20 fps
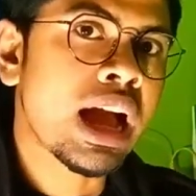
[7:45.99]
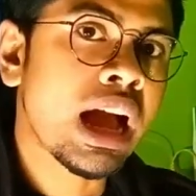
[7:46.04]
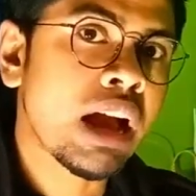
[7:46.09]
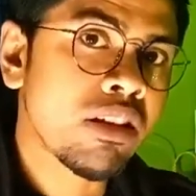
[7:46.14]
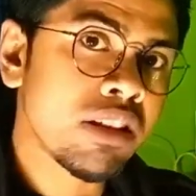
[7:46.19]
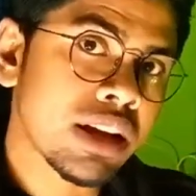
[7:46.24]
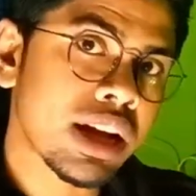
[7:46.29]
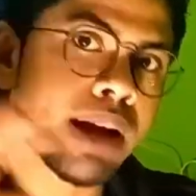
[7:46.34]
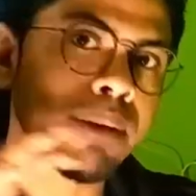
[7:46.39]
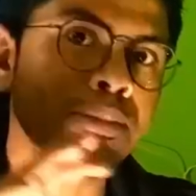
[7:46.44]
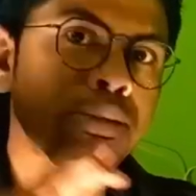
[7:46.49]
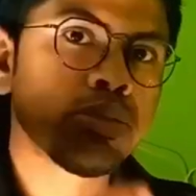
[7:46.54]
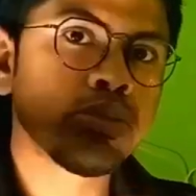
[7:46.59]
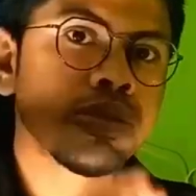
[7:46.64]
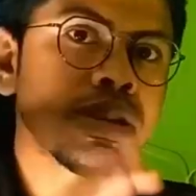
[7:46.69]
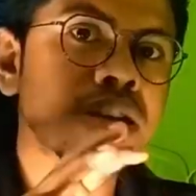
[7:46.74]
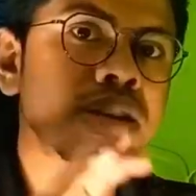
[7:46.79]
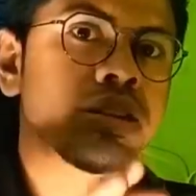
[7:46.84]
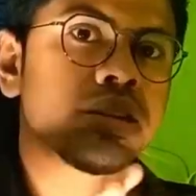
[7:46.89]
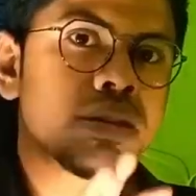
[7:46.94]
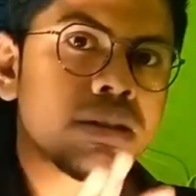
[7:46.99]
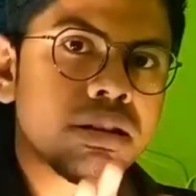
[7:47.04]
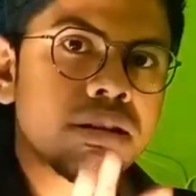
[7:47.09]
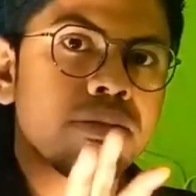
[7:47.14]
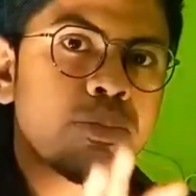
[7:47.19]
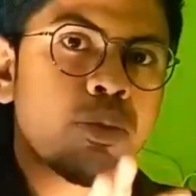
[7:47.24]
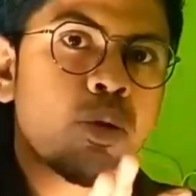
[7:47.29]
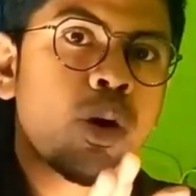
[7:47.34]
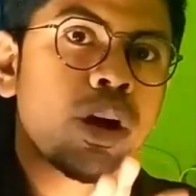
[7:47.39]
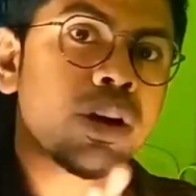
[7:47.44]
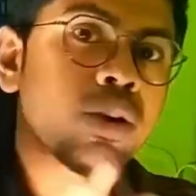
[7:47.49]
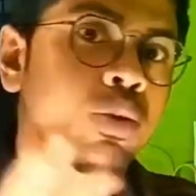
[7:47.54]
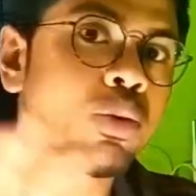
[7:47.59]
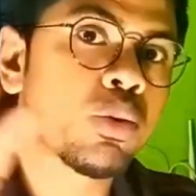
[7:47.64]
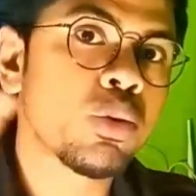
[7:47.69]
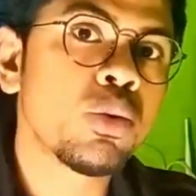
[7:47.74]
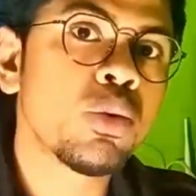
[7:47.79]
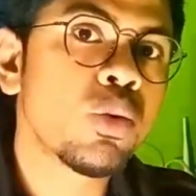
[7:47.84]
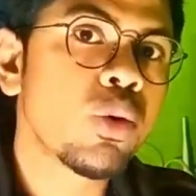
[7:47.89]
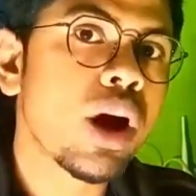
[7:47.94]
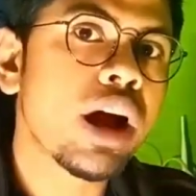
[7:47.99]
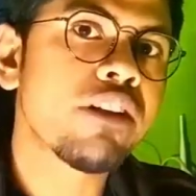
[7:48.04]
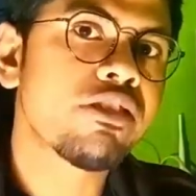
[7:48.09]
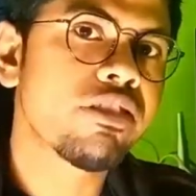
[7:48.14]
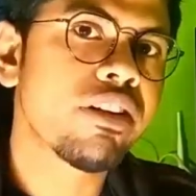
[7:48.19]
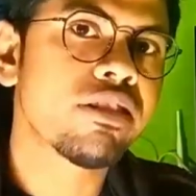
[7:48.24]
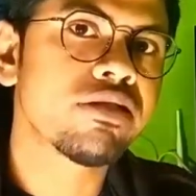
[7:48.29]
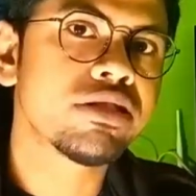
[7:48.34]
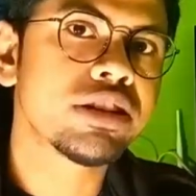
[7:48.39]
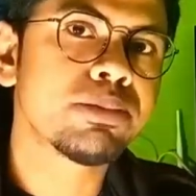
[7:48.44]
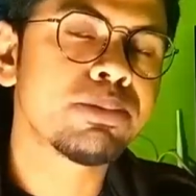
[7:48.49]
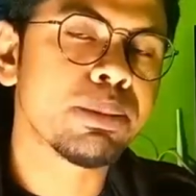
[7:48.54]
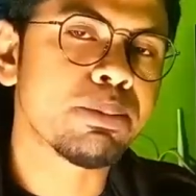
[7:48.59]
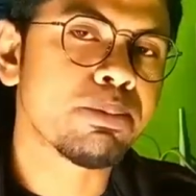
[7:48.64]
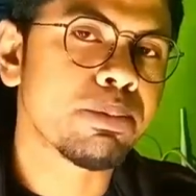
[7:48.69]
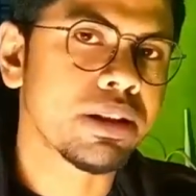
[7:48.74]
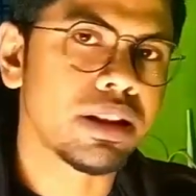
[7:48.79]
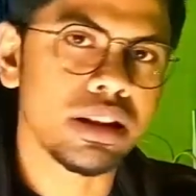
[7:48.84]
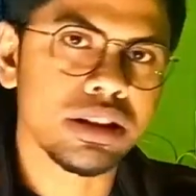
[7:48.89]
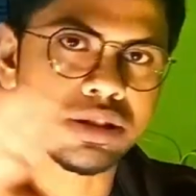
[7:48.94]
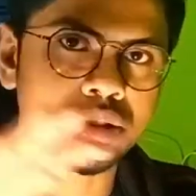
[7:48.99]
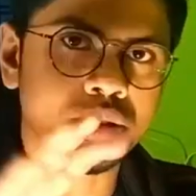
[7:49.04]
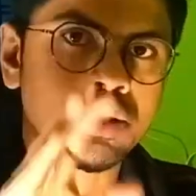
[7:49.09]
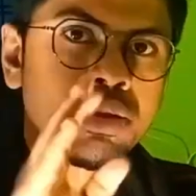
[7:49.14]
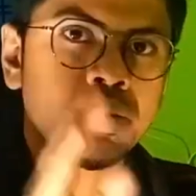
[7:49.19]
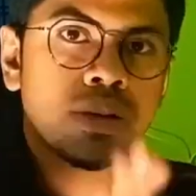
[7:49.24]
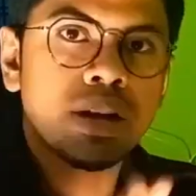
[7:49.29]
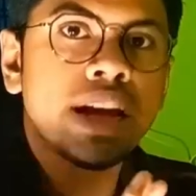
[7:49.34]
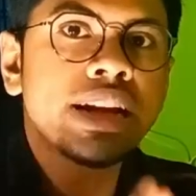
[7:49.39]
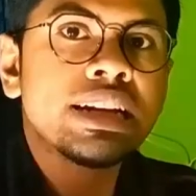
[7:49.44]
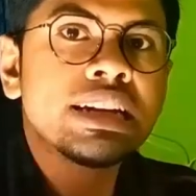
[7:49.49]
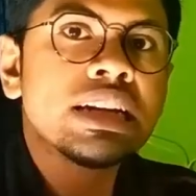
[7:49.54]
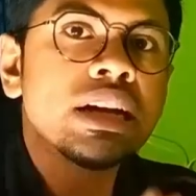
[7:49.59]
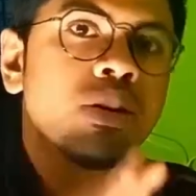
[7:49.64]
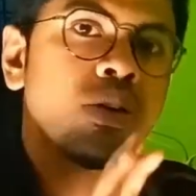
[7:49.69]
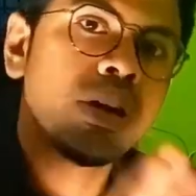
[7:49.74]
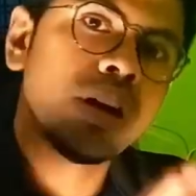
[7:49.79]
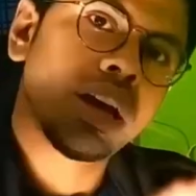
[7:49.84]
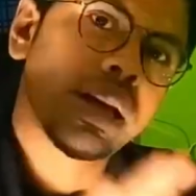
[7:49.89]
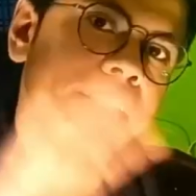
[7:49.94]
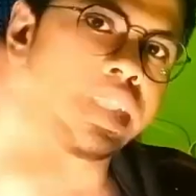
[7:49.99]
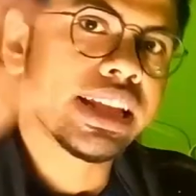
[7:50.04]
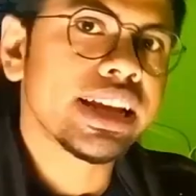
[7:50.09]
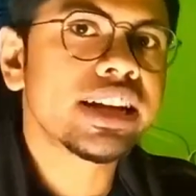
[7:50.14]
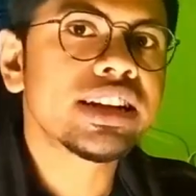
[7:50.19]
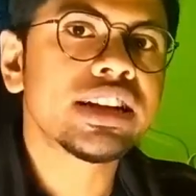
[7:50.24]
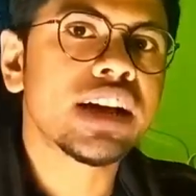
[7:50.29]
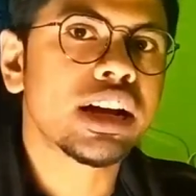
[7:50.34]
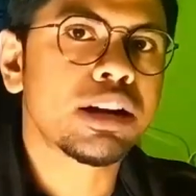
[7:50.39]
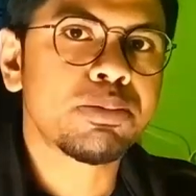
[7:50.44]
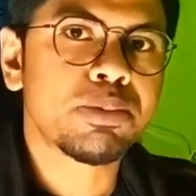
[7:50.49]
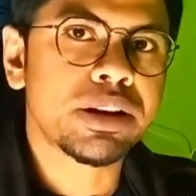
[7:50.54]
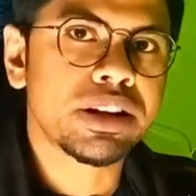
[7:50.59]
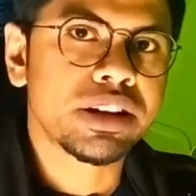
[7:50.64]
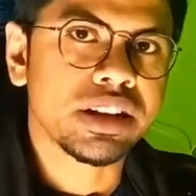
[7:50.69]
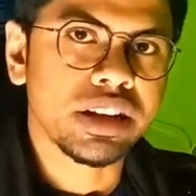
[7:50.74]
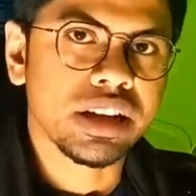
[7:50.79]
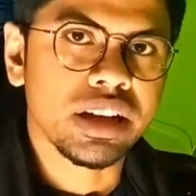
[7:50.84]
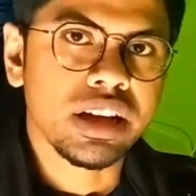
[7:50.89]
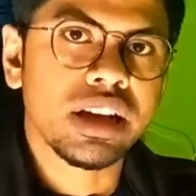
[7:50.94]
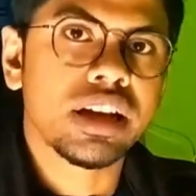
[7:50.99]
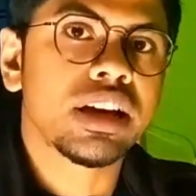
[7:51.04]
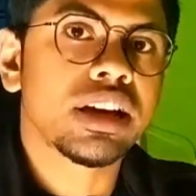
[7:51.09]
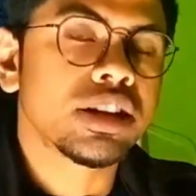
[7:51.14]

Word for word: I'll come to the point who are foundry people. So right now they are third party.